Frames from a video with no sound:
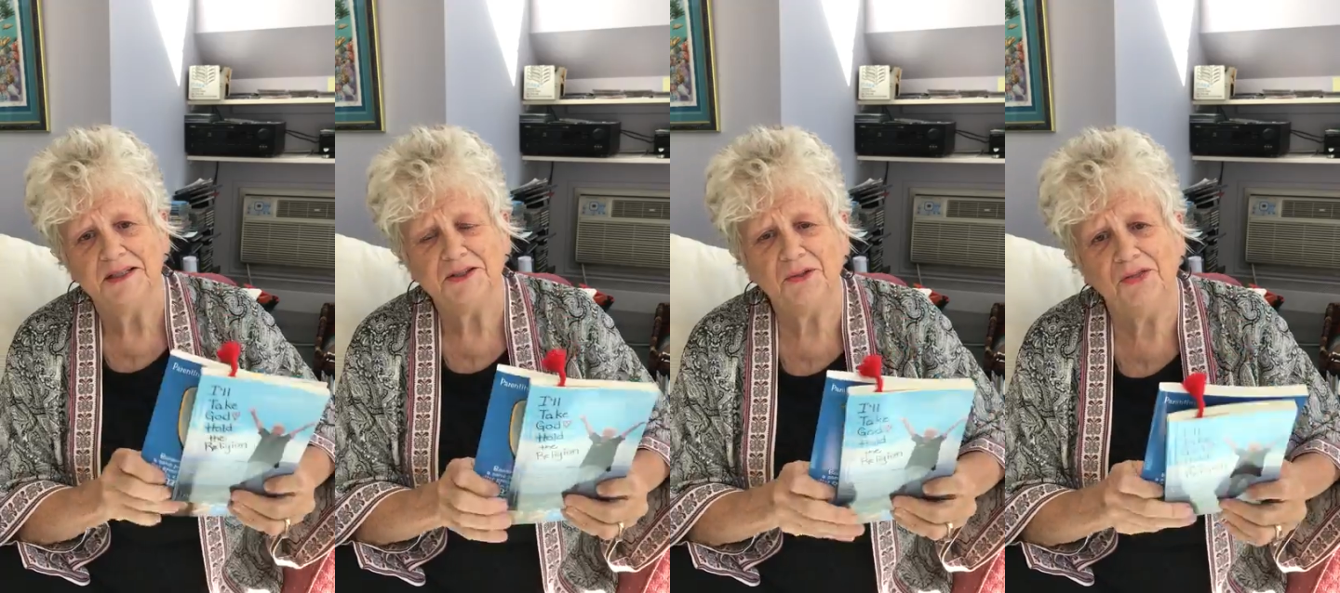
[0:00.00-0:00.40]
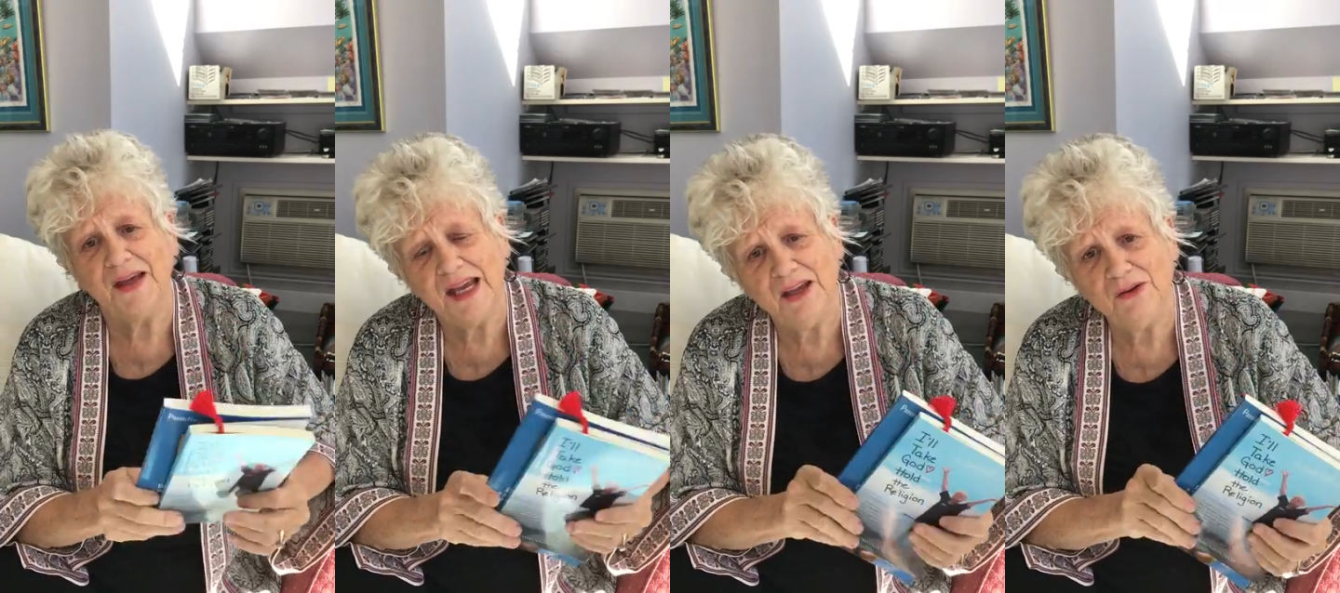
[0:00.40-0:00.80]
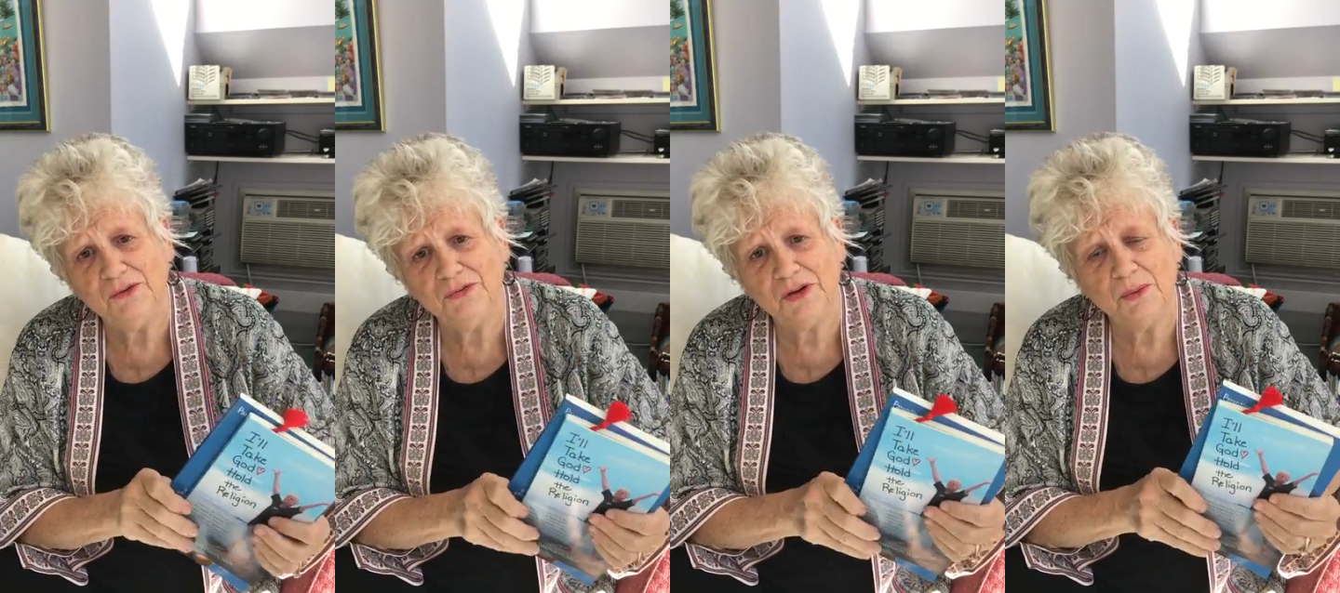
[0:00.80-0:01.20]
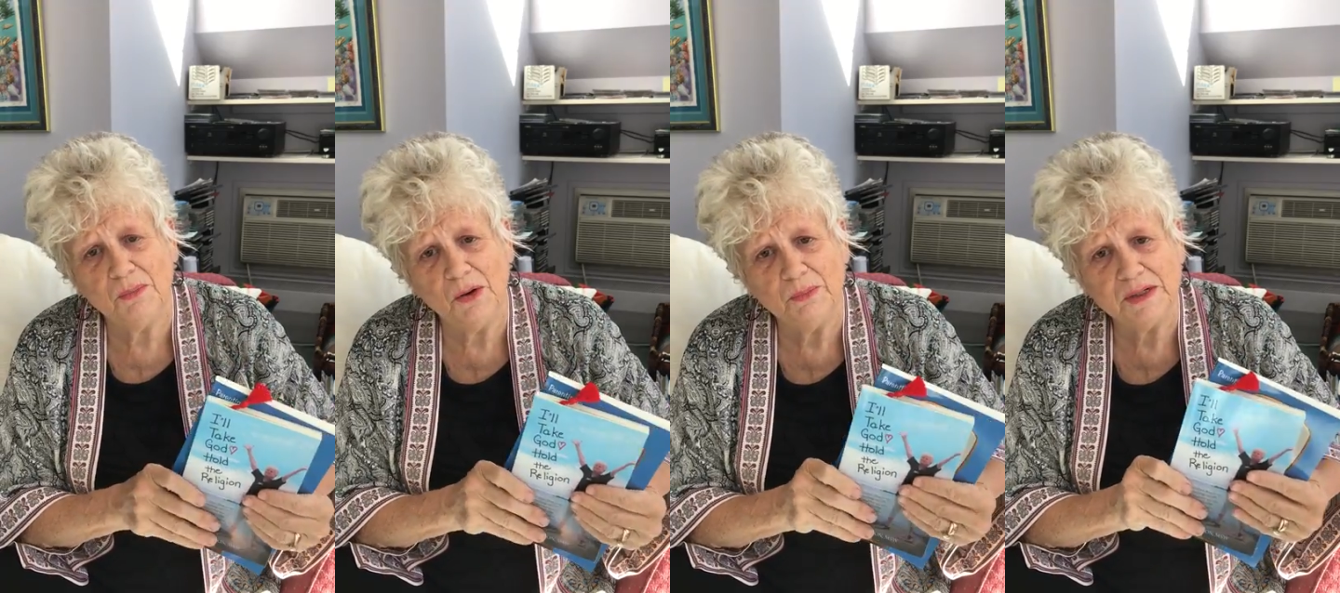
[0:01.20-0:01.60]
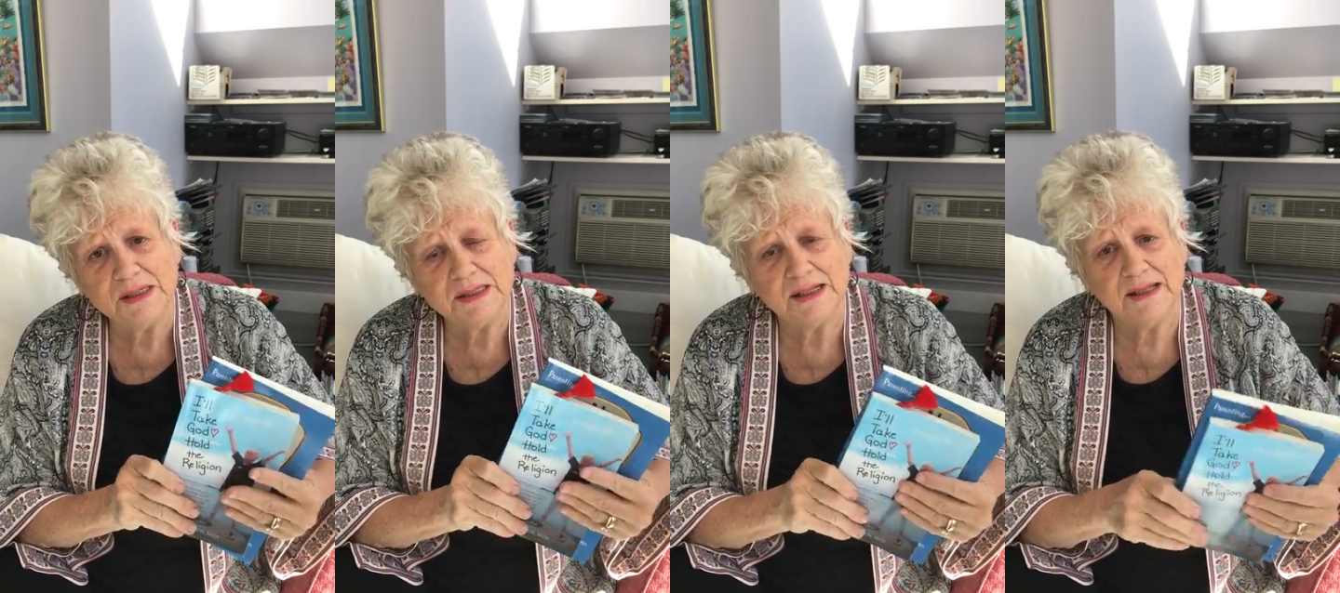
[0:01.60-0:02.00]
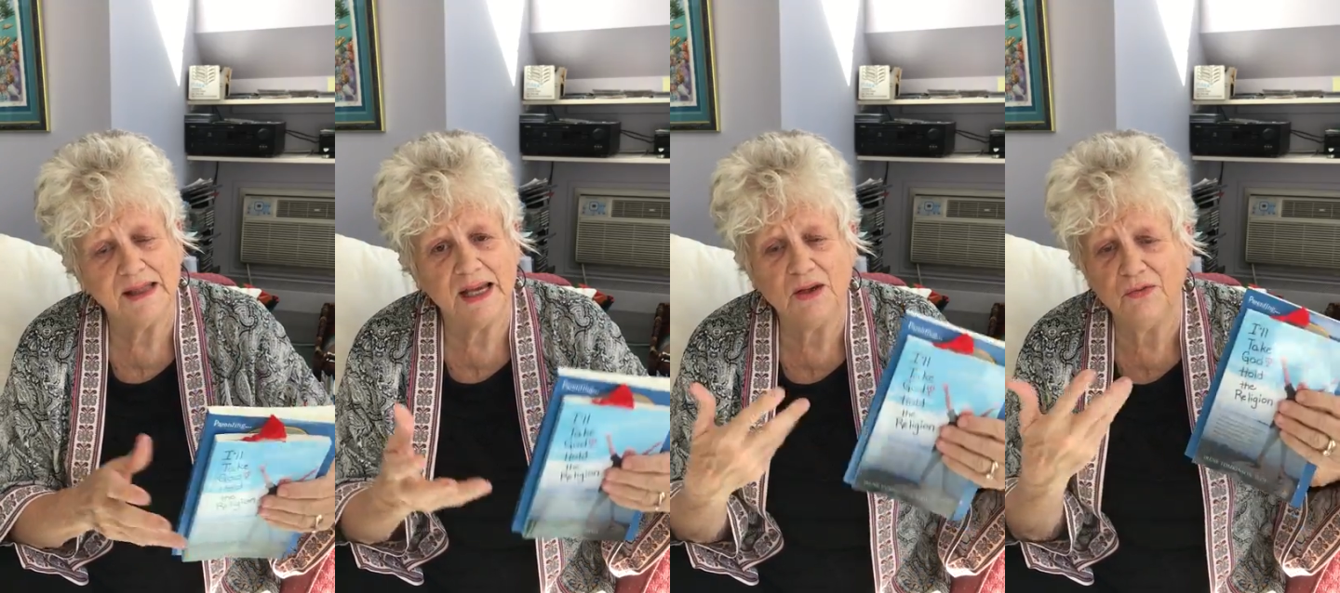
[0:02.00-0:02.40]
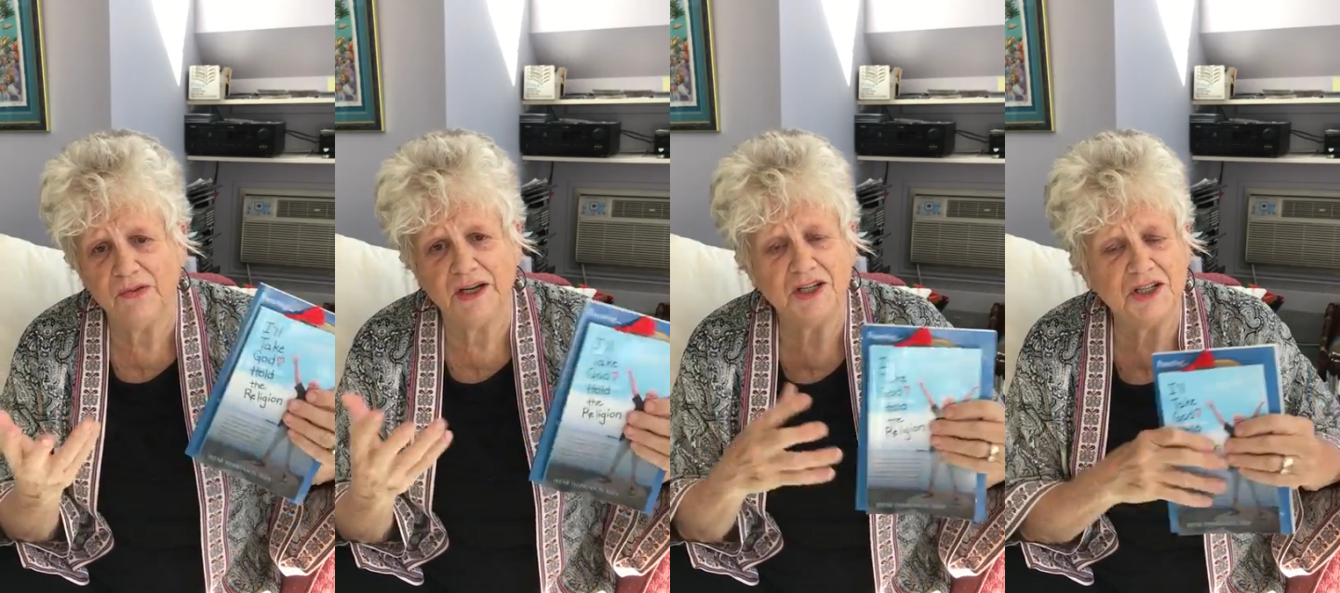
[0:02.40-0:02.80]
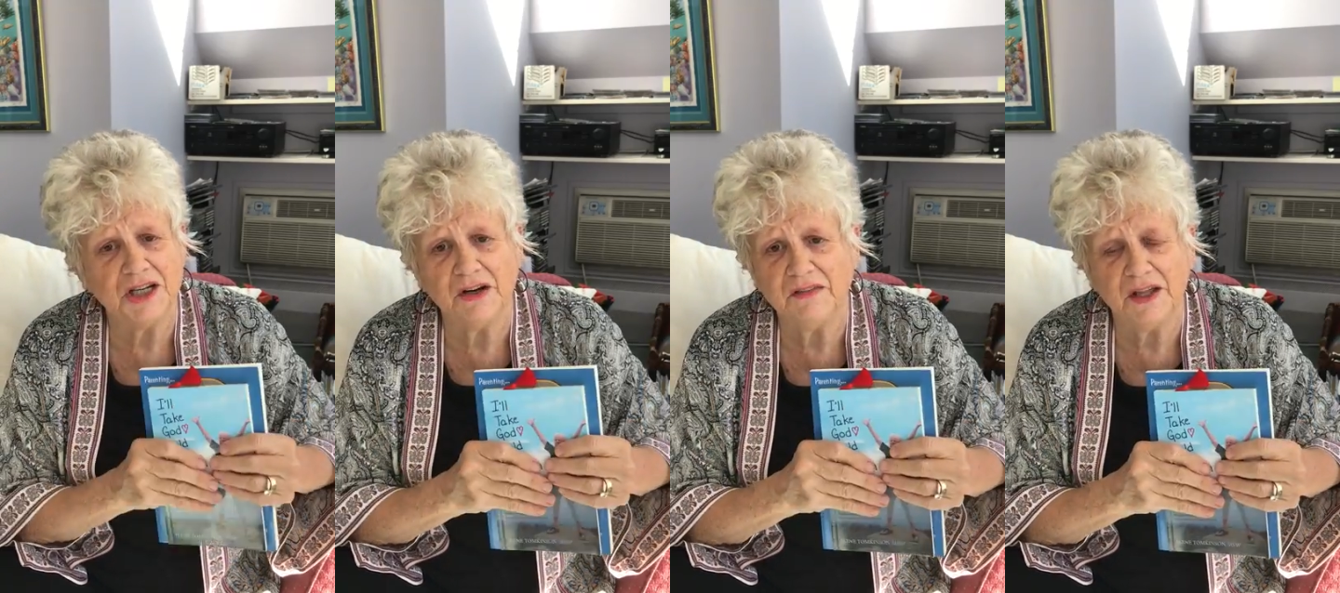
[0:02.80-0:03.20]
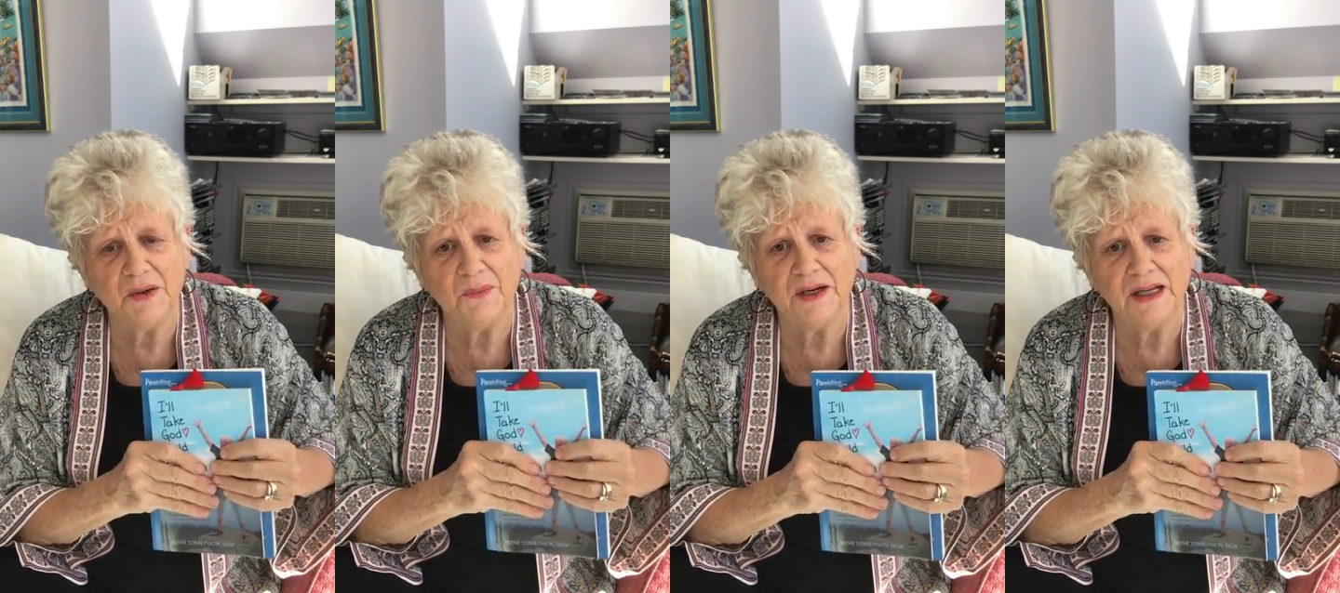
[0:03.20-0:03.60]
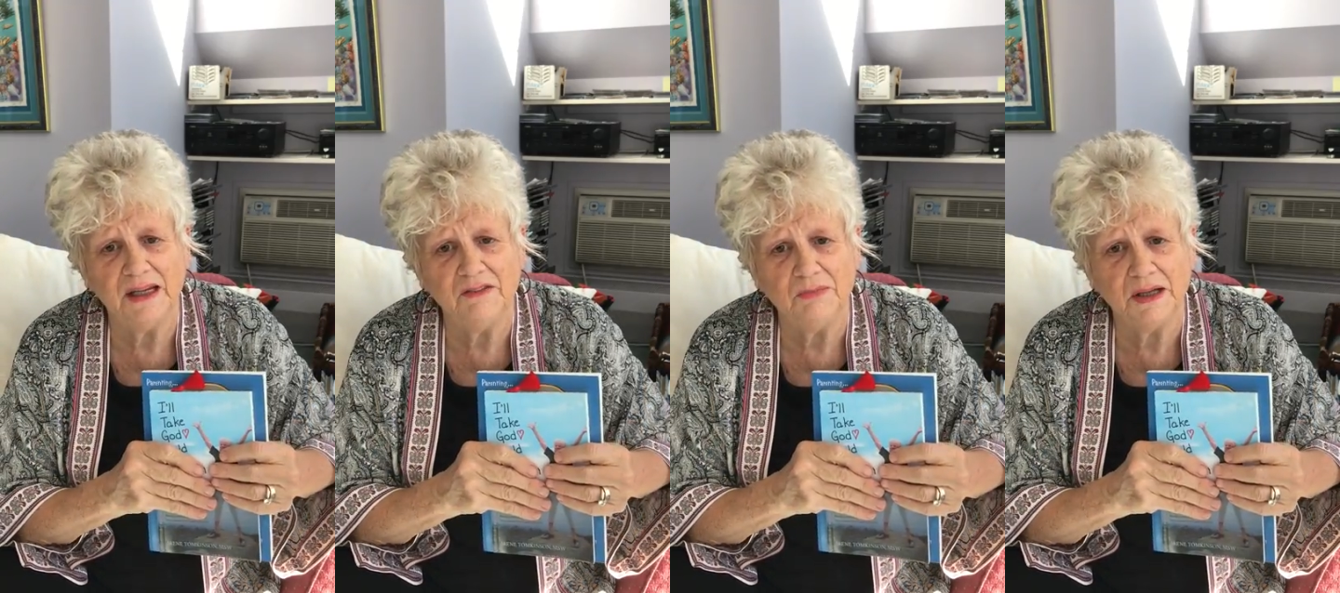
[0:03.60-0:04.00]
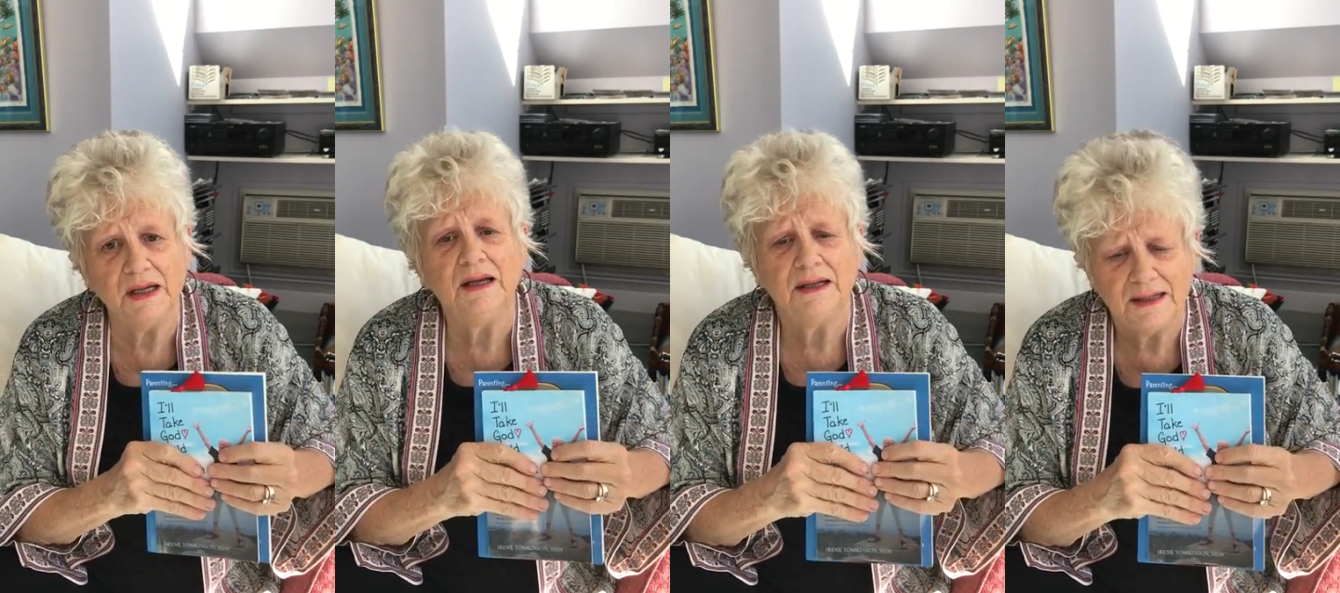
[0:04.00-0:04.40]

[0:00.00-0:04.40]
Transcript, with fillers: So thank you for your moments, and thank you for any sharing that you want to give me.